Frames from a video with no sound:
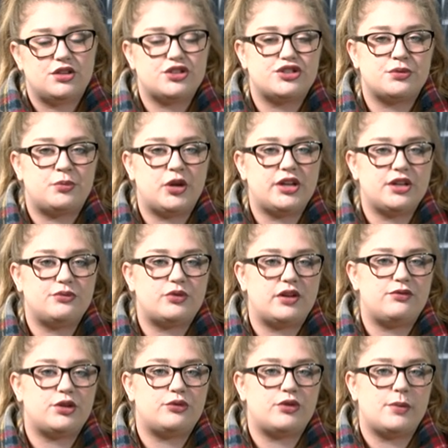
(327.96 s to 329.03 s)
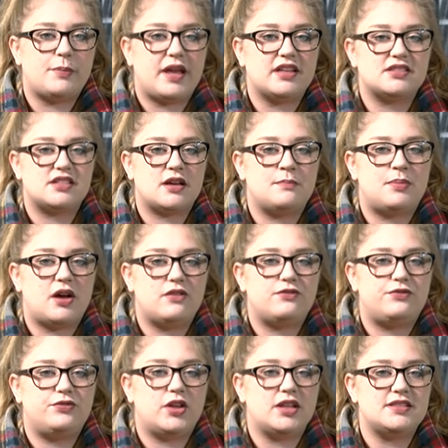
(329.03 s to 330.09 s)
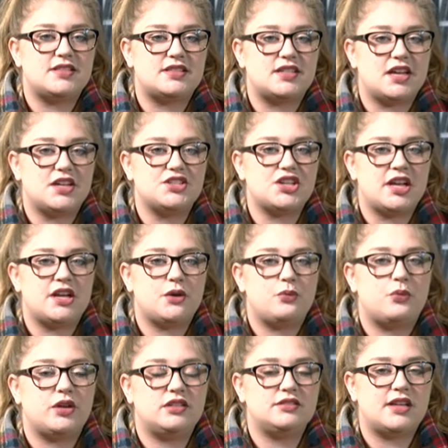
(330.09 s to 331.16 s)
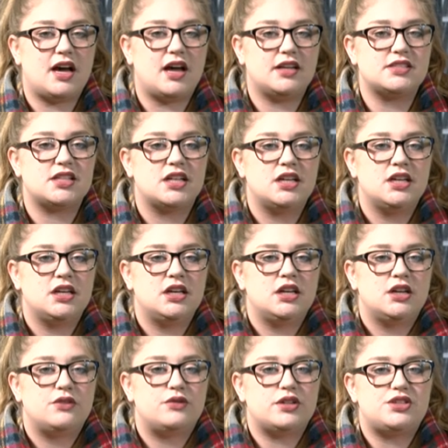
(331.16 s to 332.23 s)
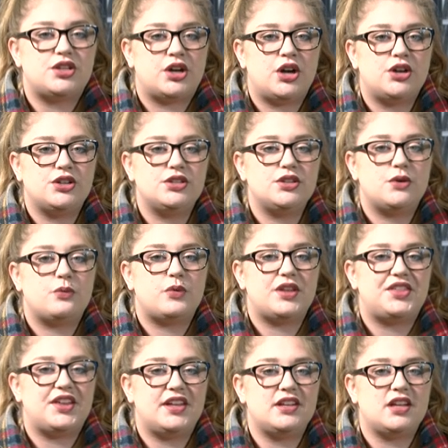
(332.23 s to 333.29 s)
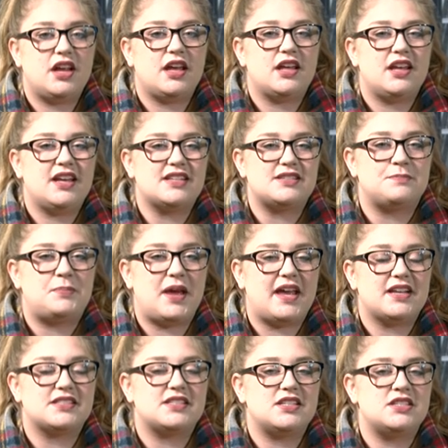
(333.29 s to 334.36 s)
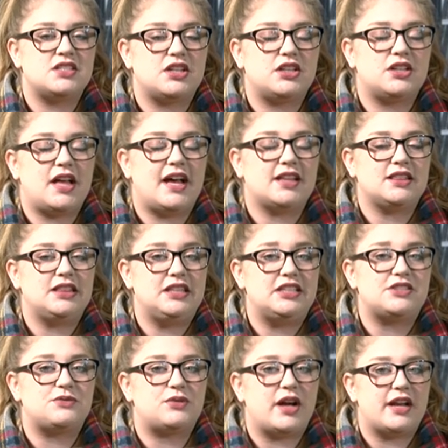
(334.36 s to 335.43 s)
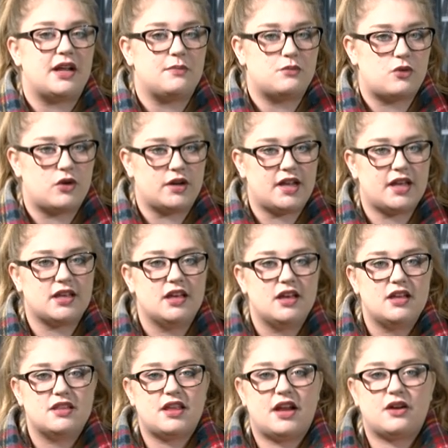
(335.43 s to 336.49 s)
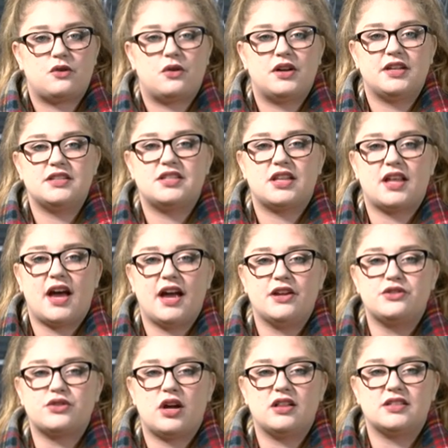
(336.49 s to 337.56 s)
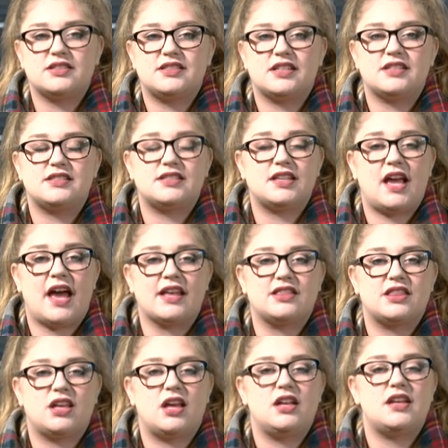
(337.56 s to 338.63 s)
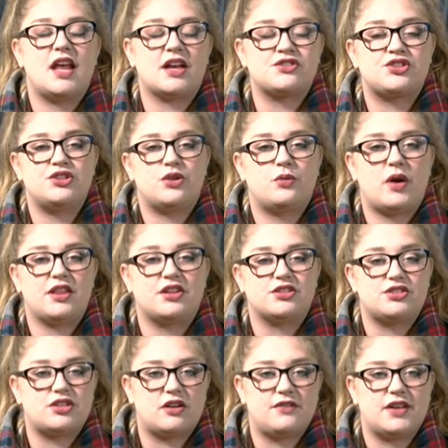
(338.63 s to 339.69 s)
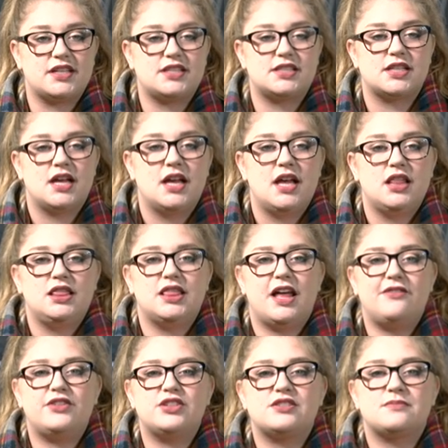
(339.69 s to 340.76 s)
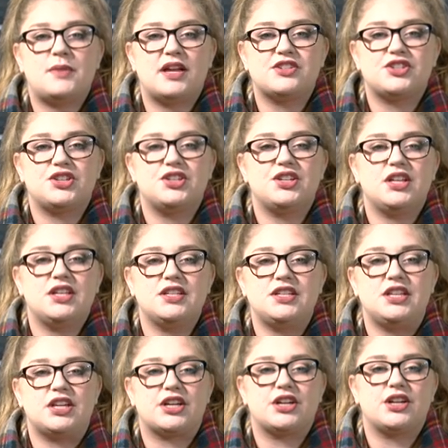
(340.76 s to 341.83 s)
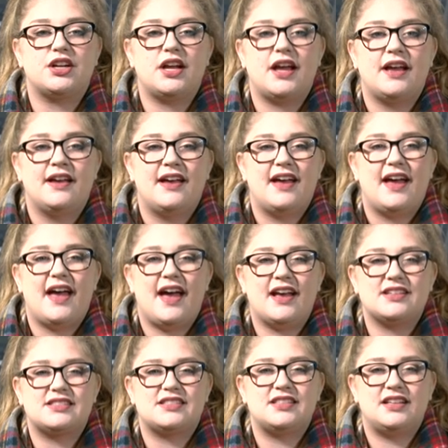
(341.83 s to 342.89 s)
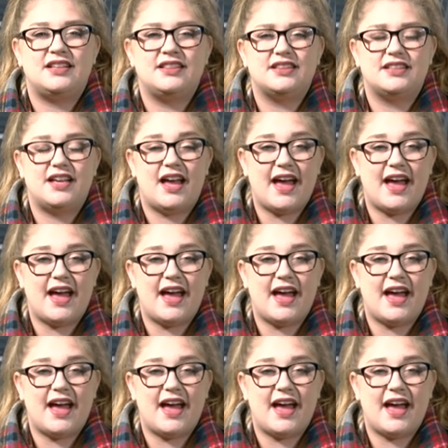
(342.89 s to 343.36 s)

The Sheboygan River remains above flood stage and it will not return within its banks until at least Friday morning. That, according to the hydrologists at the National Weather Service, levels measured near Esslingen